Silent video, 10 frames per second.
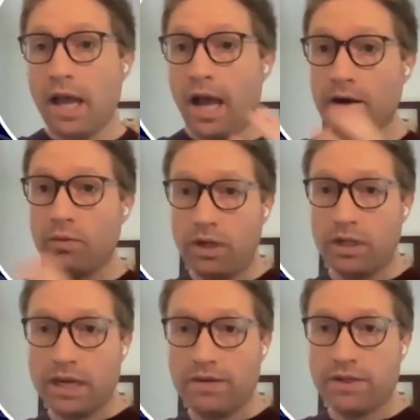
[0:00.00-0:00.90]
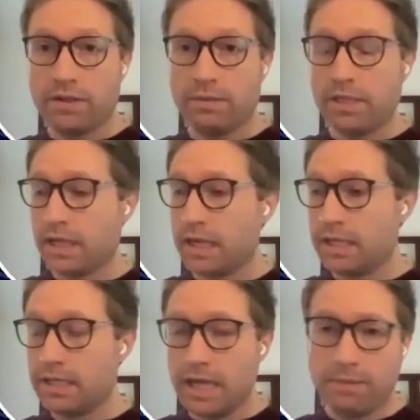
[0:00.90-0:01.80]
and qualitative instruments that get
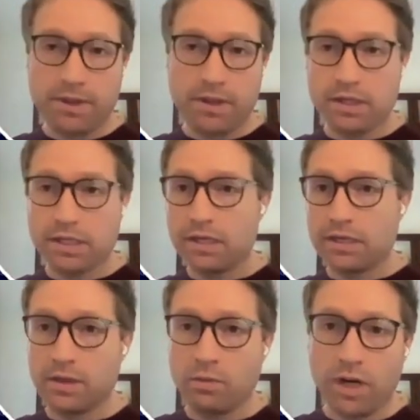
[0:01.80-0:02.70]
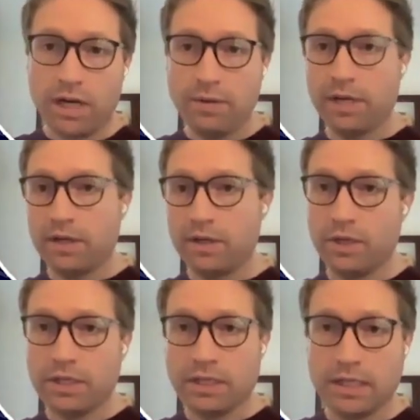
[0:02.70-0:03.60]
us depth, they let us understand the why, we get
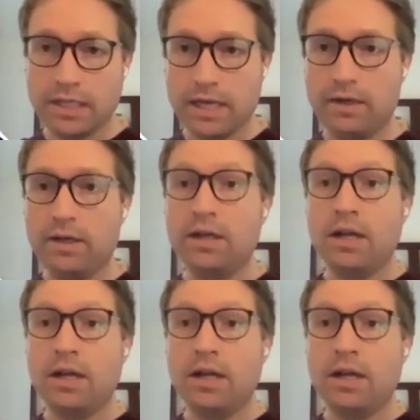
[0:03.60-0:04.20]
nuance and detail.